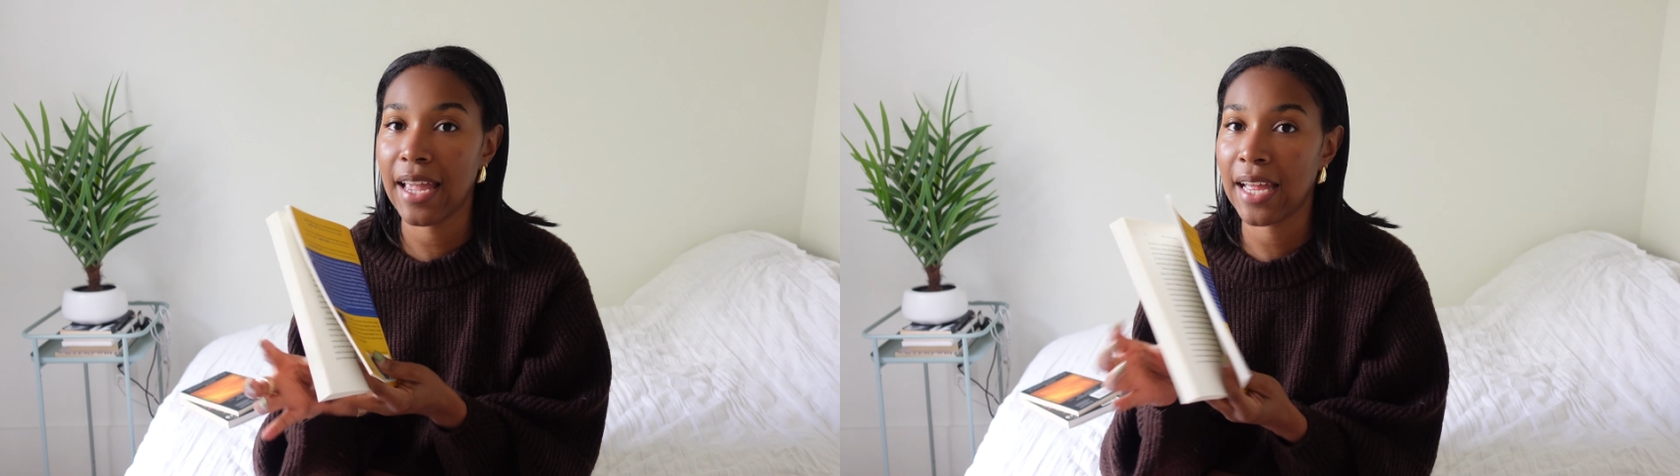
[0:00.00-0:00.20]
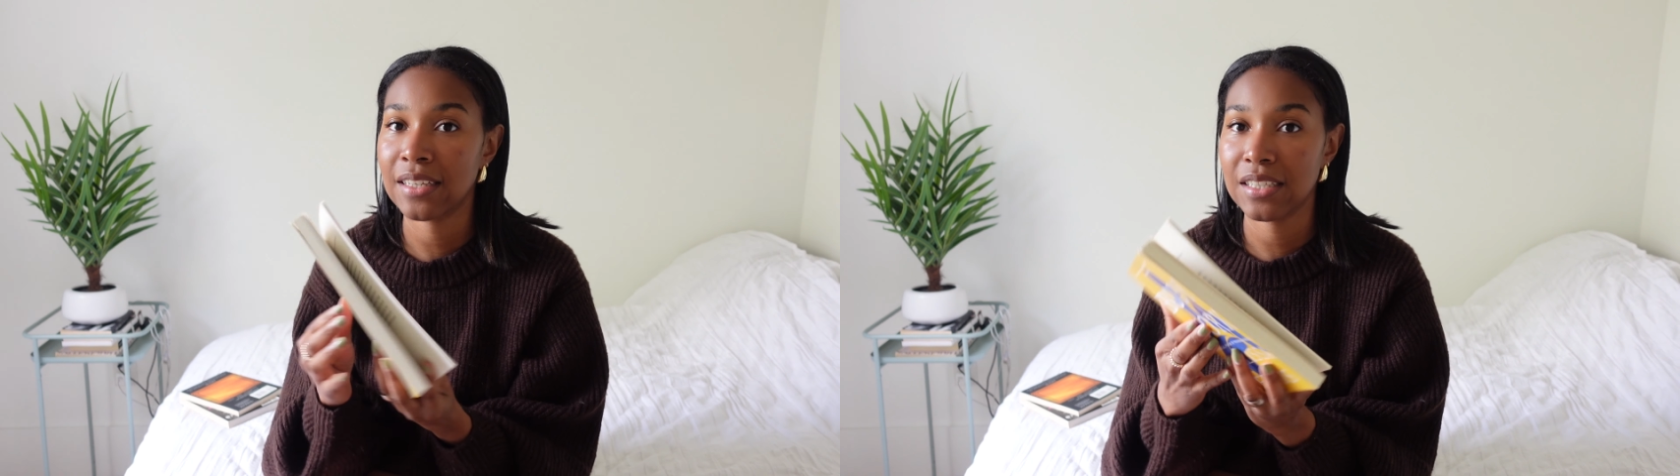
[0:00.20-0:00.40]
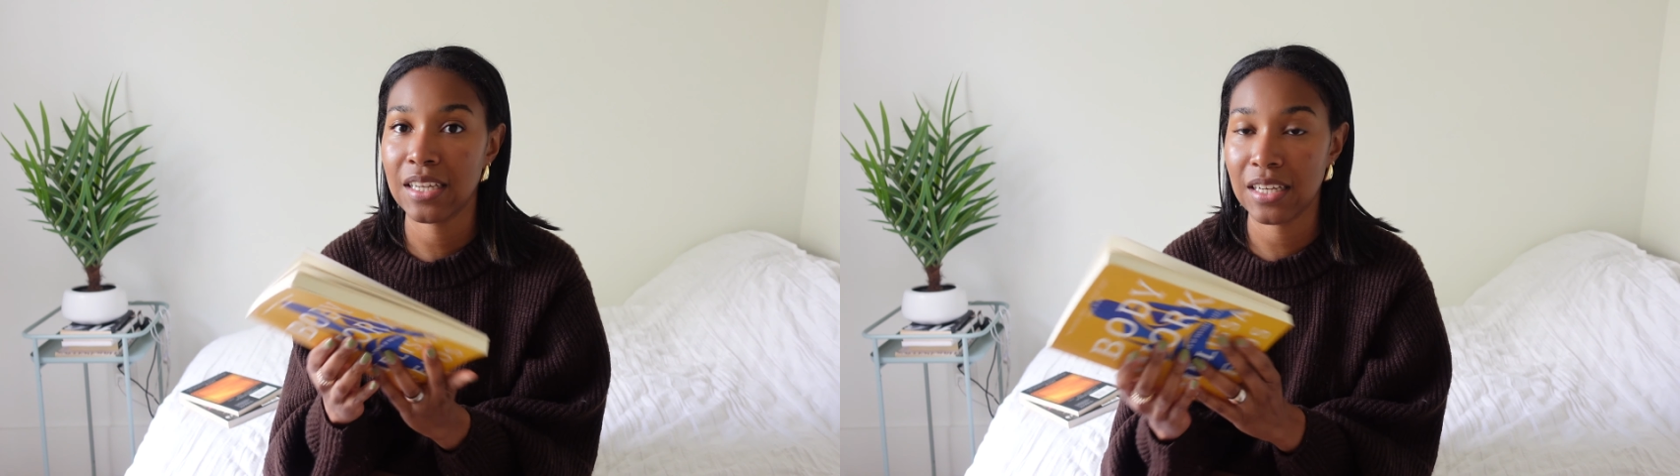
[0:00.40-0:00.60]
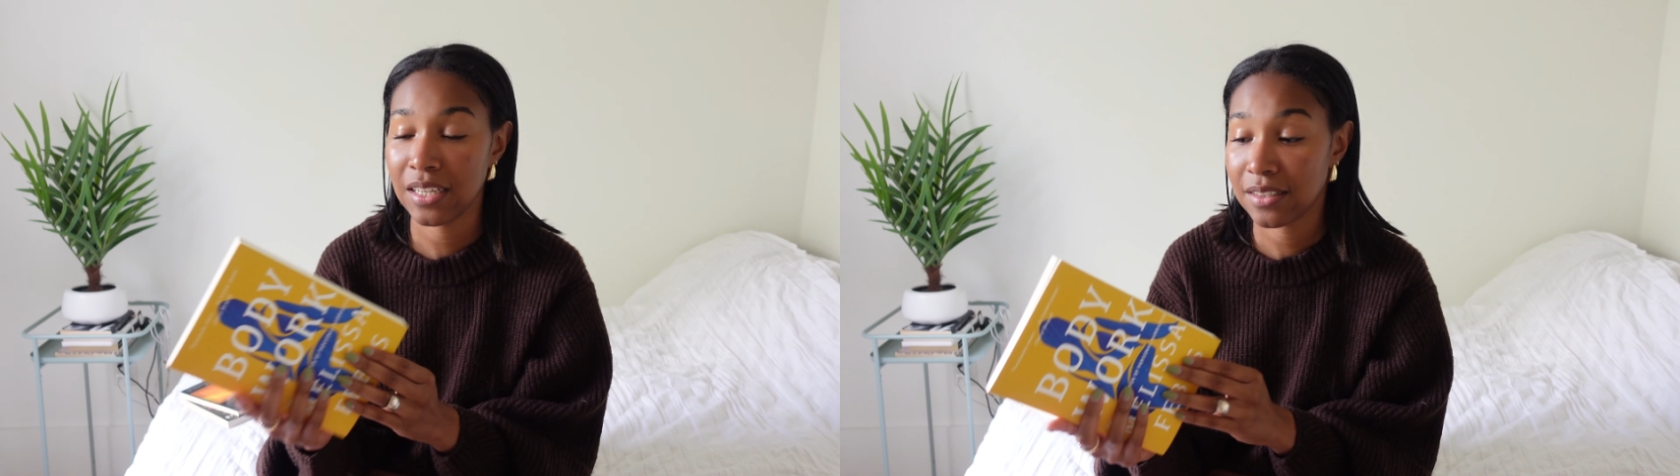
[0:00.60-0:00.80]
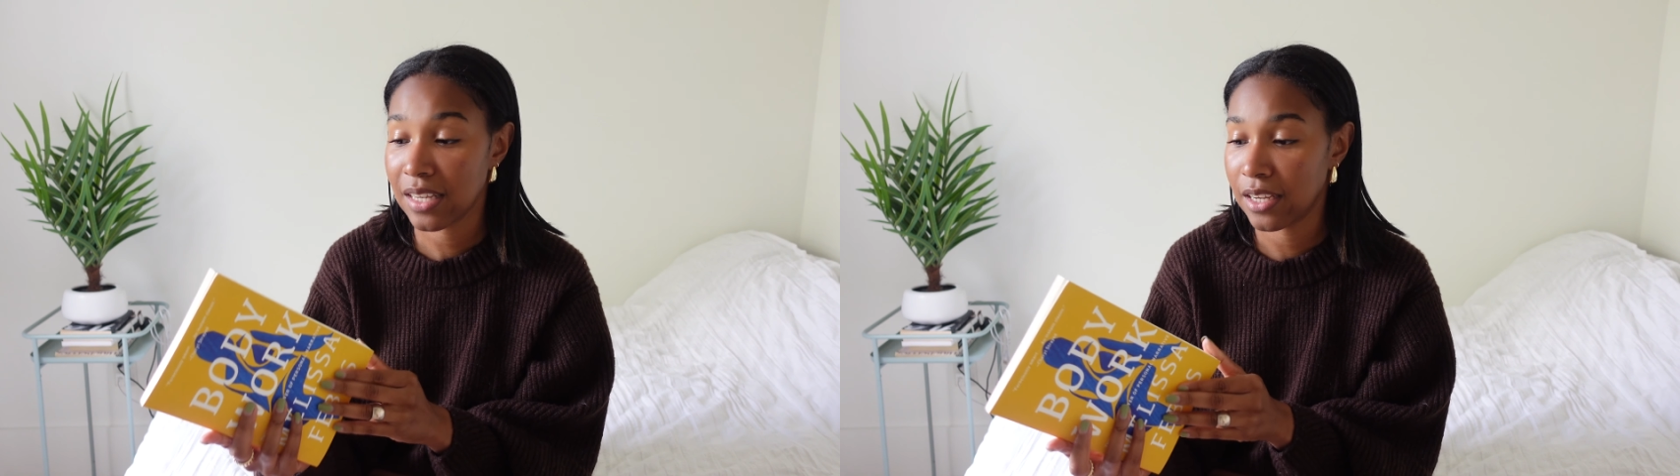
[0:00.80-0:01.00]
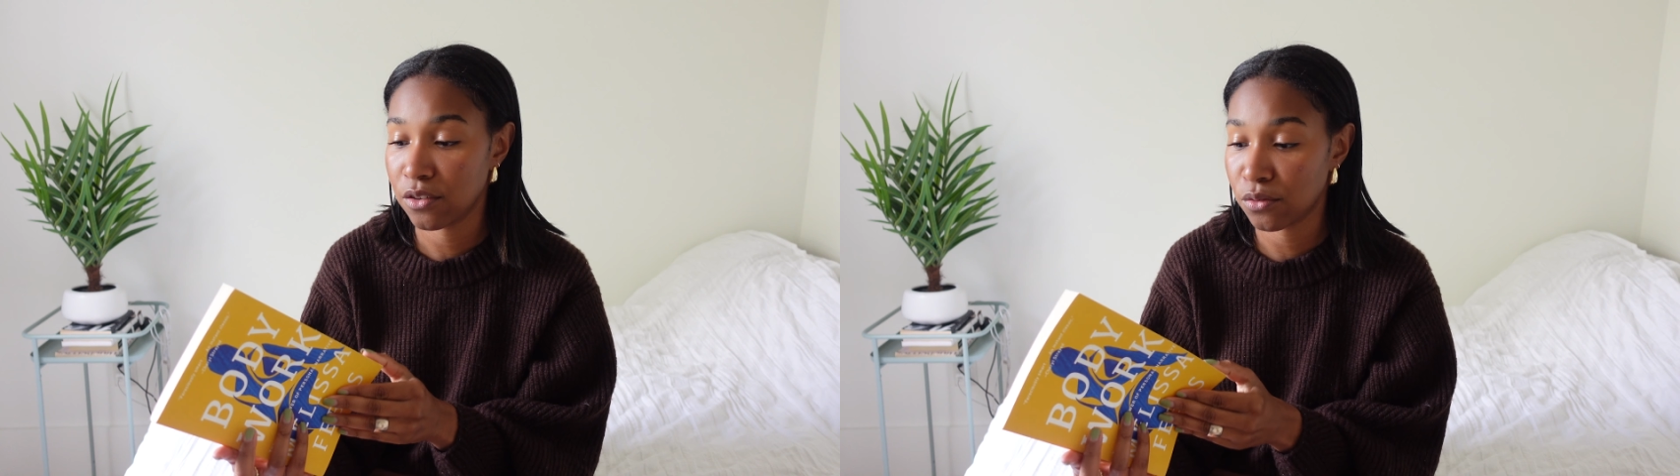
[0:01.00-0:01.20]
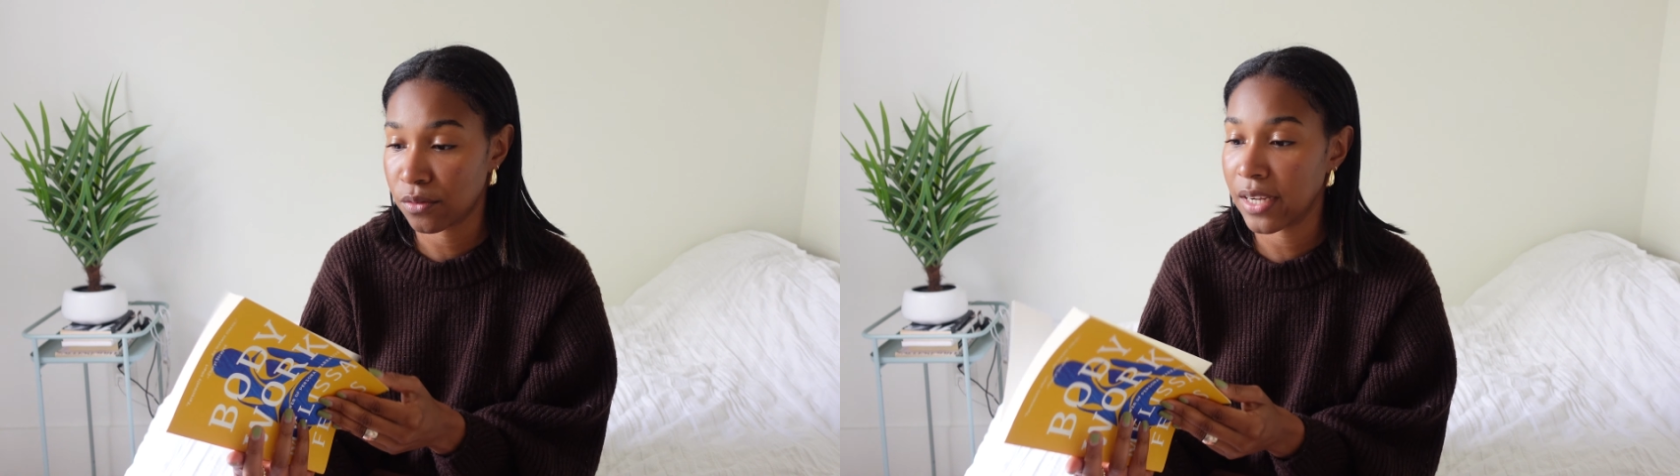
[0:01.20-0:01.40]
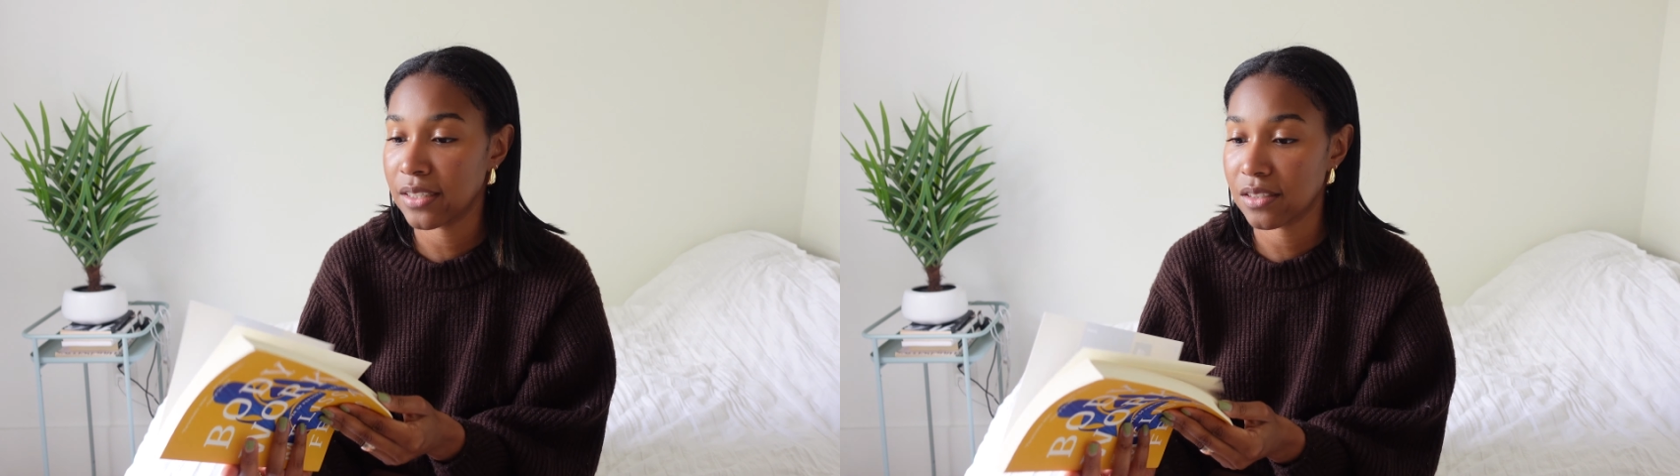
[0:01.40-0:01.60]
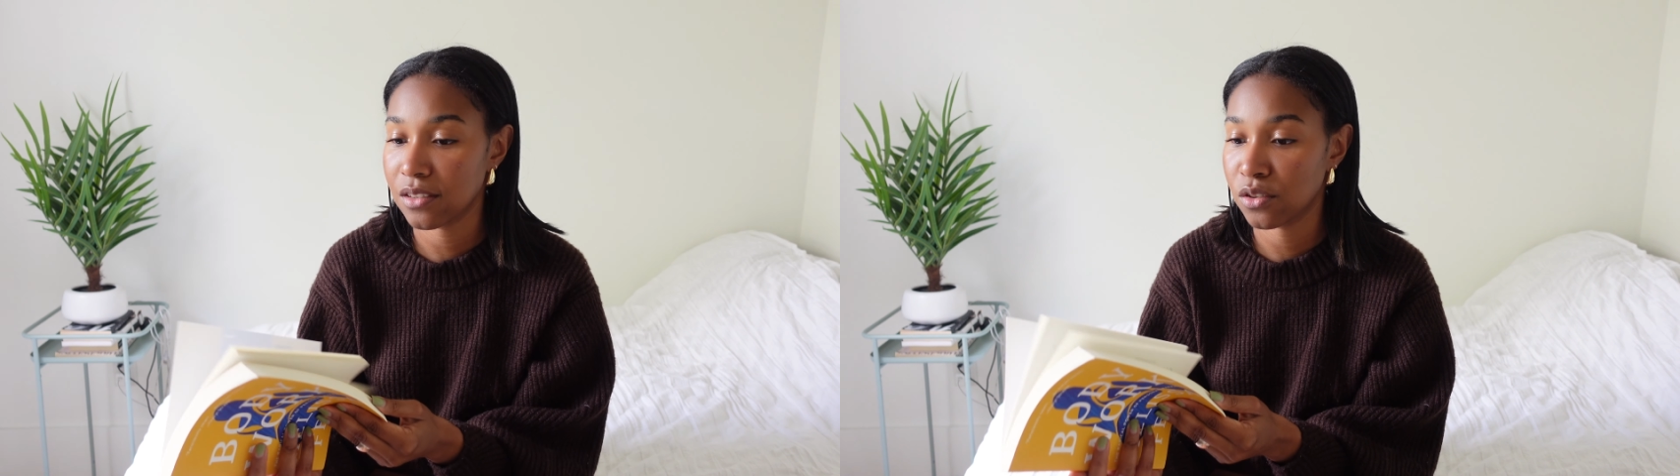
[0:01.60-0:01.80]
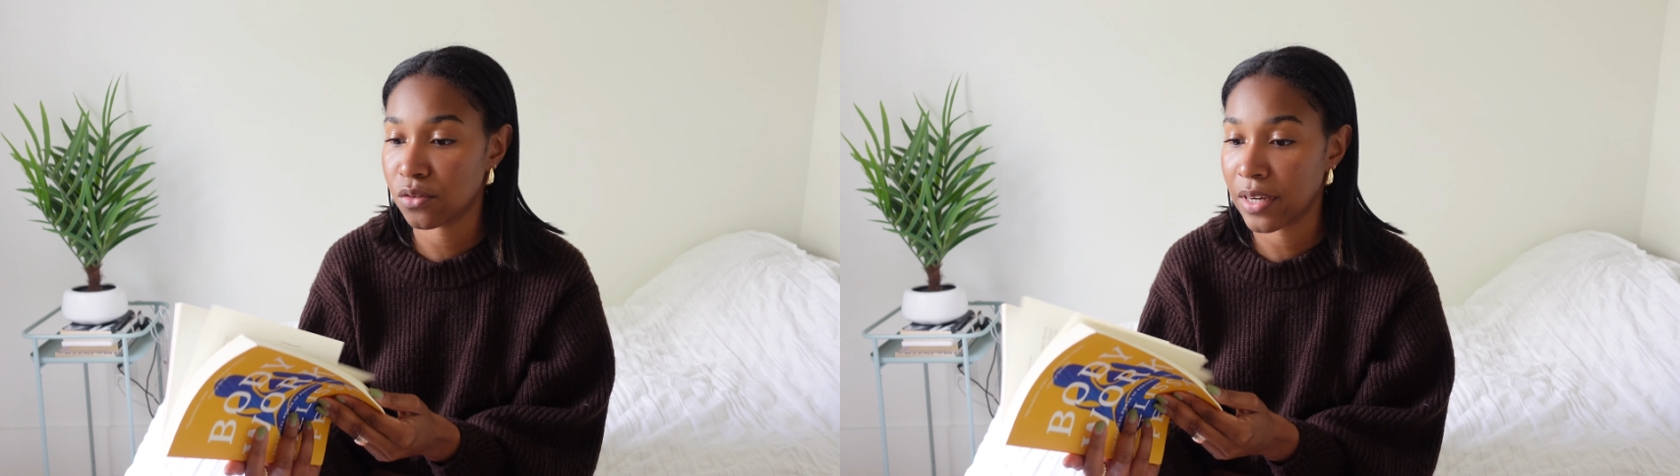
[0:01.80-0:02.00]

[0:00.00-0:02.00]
and it is a great